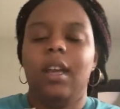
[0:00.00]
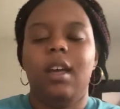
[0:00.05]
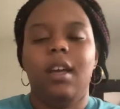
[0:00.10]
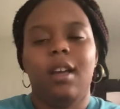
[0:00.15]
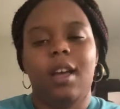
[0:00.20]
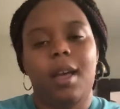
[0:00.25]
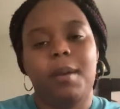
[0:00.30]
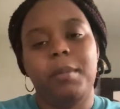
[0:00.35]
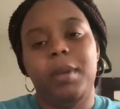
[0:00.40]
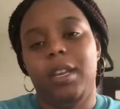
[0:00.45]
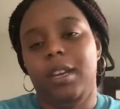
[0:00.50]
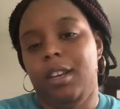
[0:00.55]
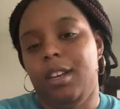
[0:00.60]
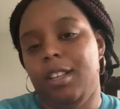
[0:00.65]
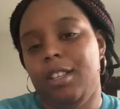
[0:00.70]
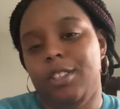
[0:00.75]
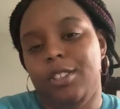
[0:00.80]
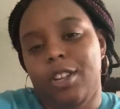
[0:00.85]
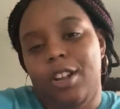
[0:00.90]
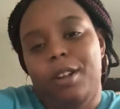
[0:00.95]
I mean, it
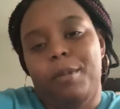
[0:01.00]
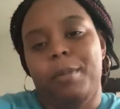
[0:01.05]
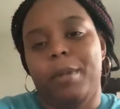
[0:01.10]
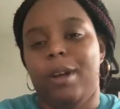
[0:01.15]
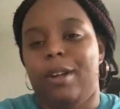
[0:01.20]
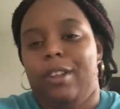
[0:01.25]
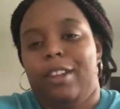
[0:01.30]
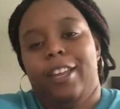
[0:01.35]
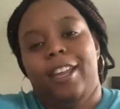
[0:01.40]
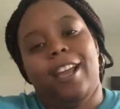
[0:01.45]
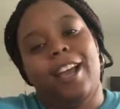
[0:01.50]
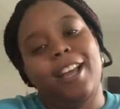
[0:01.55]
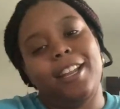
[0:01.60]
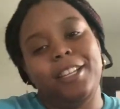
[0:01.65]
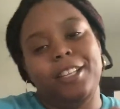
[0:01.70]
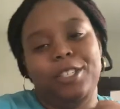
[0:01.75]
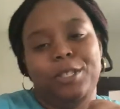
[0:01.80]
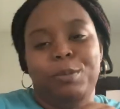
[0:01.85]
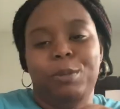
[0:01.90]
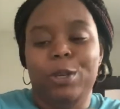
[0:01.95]
is talking about like, I
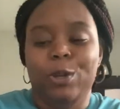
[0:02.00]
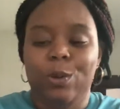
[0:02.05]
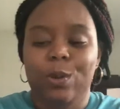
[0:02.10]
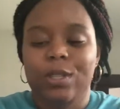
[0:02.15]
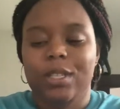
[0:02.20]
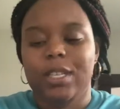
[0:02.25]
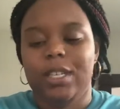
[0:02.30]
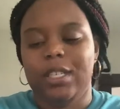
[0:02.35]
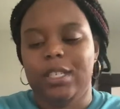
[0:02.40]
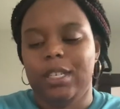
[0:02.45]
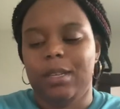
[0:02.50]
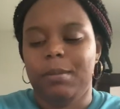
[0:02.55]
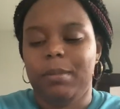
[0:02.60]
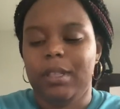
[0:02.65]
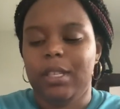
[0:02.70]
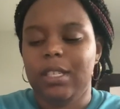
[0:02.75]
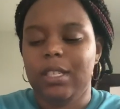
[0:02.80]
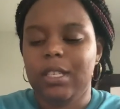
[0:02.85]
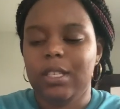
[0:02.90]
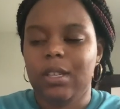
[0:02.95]
need to be going to the gym, but
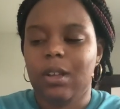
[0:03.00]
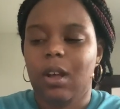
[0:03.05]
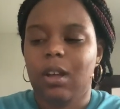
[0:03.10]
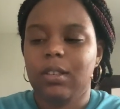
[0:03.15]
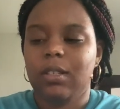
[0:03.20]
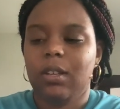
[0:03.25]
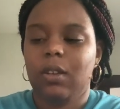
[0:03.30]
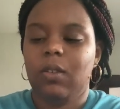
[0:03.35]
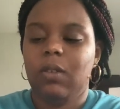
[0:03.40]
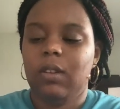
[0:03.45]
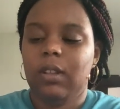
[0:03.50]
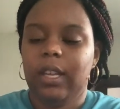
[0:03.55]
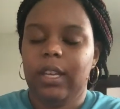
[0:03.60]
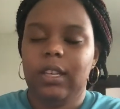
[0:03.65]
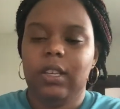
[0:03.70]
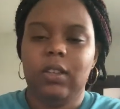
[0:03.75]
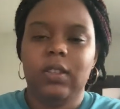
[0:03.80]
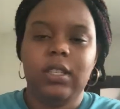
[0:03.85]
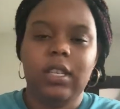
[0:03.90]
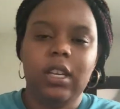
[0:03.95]
this is also like,
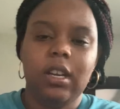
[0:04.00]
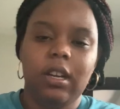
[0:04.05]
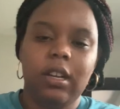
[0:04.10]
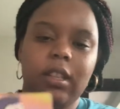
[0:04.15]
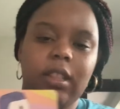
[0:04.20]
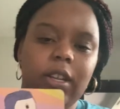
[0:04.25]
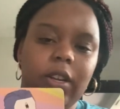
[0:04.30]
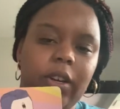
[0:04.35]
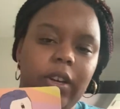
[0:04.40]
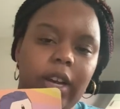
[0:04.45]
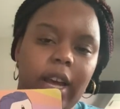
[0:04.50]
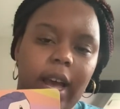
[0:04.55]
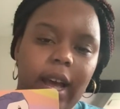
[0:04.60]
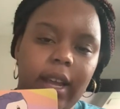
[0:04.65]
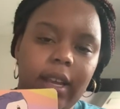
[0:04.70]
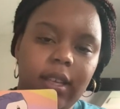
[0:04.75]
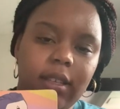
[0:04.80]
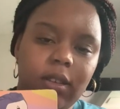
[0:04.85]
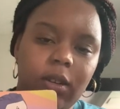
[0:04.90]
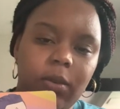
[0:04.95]
you see her third eye
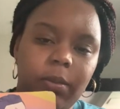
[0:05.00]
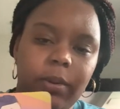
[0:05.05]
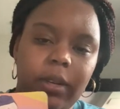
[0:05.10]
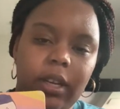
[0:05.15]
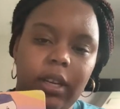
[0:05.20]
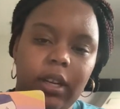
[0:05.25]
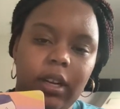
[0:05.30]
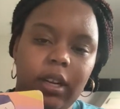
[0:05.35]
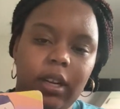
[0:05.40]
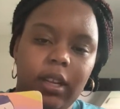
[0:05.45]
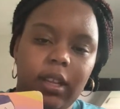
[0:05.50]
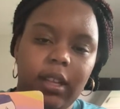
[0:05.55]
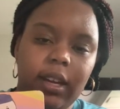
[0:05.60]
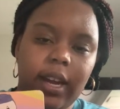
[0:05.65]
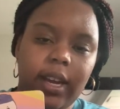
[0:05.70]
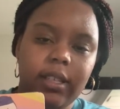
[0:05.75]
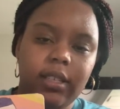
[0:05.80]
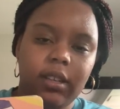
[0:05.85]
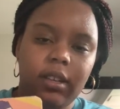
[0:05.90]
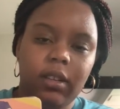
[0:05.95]
is open and her other
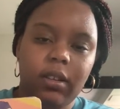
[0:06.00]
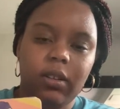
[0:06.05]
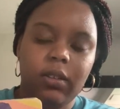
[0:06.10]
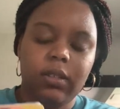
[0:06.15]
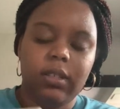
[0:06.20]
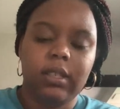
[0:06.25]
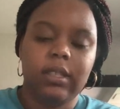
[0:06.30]
eyes are closed.